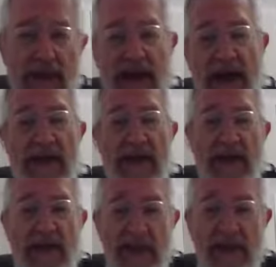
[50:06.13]
And how did
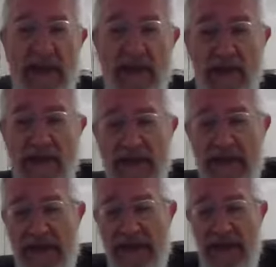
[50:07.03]
they know they can do this in
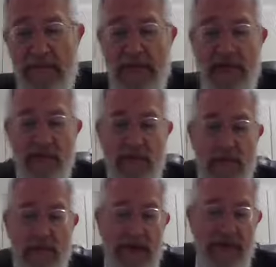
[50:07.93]
the Beis Hamikdash
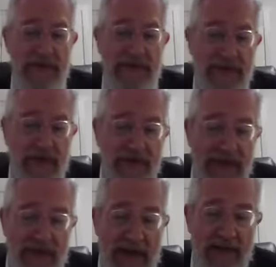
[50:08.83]
from the prophecy of
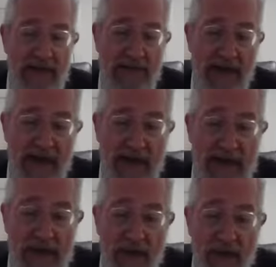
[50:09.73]
Zechariah?
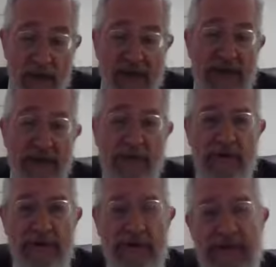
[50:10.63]
Now, who is this
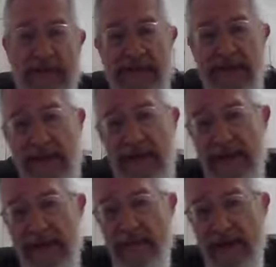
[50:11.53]
person that
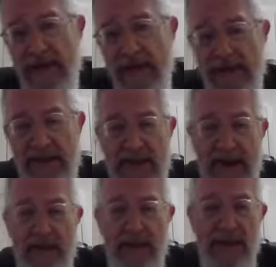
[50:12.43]
died that's
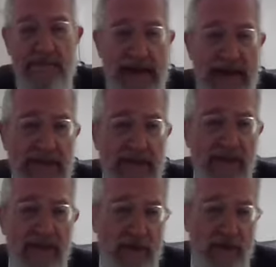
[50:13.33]
having this
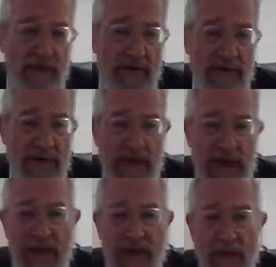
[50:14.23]
massive funeral
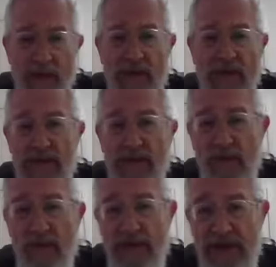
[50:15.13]
and all these
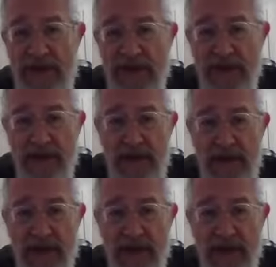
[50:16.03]
eulogies?